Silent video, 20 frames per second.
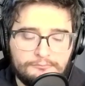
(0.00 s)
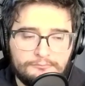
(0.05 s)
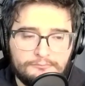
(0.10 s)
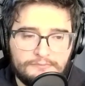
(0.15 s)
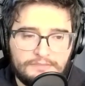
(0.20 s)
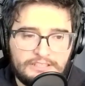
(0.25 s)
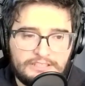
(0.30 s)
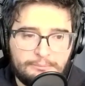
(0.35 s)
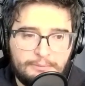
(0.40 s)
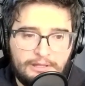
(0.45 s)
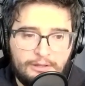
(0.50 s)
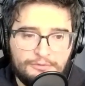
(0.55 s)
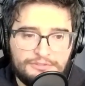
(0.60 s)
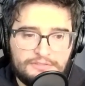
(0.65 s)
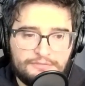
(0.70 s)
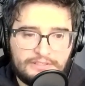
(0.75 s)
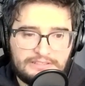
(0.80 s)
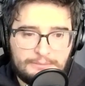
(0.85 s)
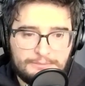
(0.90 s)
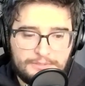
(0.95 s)
It's gonna be a little
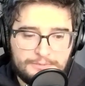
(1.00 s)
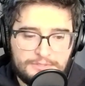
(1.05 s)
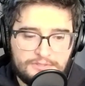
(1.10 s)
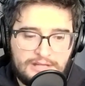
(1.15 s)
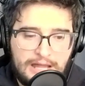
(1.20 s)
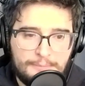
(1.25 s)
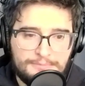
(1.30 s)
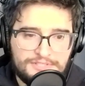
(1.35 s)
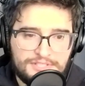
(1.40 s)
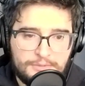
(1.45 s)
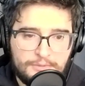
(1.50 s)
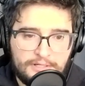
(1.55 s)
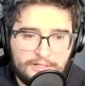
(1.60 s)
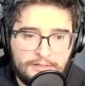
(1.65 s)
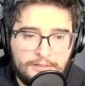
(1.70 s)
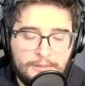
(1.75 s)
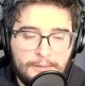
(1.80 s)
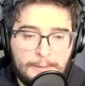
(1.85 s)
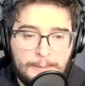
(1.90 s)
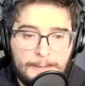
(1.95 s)
different because I'm subscribed to it,
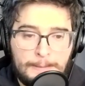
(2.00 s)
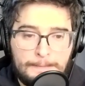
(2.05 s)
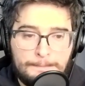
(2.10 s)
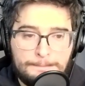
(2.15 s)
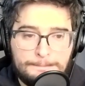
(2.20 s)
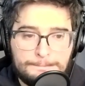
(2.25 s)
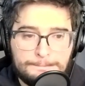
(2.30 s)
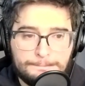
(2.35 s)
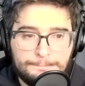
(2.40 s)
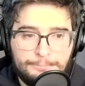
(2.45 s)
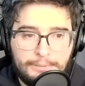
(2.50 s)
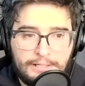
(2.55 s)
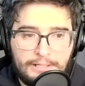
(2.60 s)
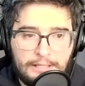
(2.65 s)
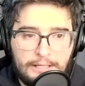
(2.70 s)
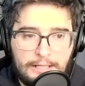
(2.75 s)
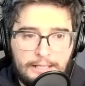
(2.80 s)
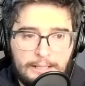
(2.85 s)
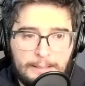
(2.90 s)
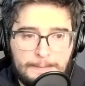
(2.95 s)
but
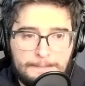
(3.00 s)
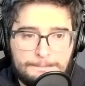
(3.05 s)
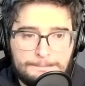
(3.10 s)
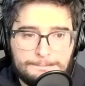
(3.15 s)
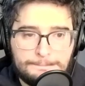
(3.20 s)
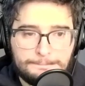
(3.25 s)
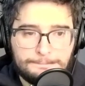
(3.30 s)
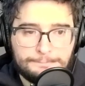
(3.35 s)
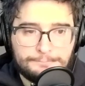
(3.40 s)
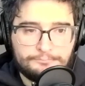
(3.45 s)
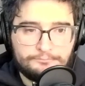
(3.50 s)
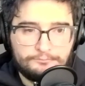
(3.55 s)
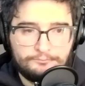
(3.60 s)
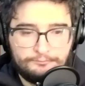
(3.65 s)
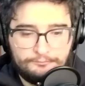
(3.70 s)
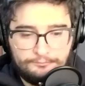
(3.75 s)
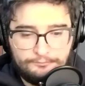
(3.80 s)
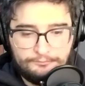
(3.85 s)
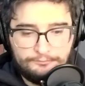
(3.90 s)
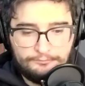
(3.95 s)
uh,
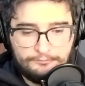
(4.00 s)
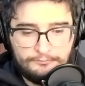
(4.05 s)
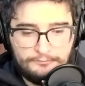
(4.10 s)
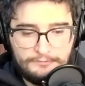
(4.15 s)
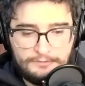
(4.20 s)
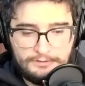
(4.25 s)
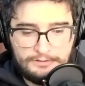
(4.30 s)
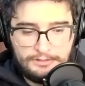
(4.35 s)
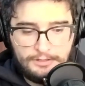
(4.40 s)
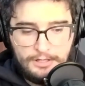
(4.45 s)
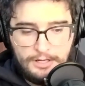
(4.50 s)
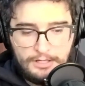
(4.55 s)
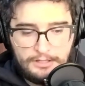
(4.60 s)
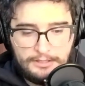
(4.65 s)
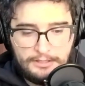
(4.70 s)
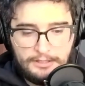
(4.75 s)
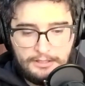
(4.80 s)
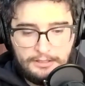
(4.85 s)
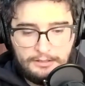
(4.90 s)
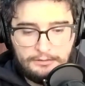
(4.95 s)

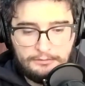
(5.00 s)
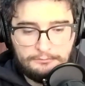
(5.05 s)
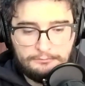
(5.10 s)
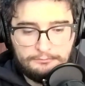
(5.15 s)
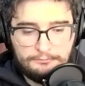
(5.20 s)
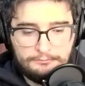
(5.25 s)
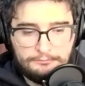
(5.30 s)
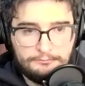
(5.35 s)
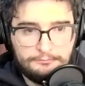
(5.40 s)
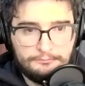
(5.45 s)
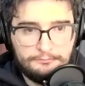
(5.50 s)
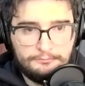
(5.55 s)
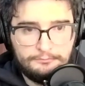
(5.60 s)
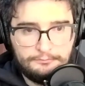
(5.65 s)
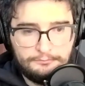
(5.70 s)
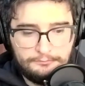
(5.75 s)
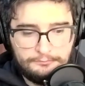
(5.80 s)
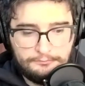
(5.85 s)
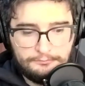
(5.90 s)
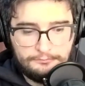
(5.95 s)
talking
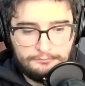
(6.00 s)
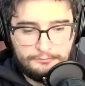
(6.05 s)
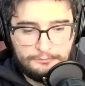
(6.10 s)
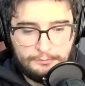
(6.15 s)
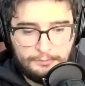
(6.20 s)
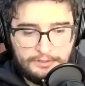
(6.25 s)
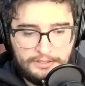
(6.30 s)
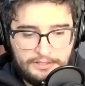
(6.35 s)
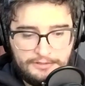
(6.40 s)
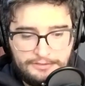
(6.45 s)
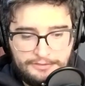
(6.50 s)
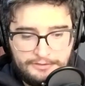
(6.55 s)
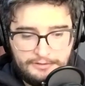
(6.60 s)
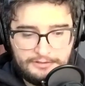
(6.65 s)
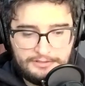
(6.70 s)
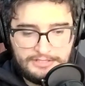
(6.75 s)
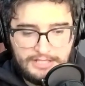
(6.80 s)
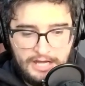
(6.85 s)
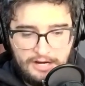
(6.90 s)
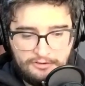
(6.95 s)
with
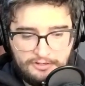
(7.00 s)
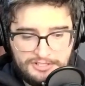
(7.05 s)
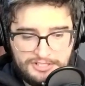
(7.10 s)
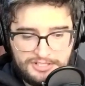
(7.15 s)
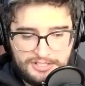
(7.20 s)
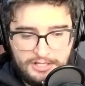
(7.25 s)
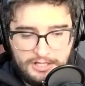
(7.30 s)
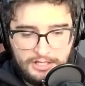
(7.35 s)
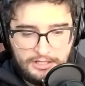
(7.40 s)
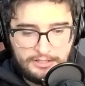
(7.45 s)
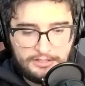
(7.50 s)
Shuck.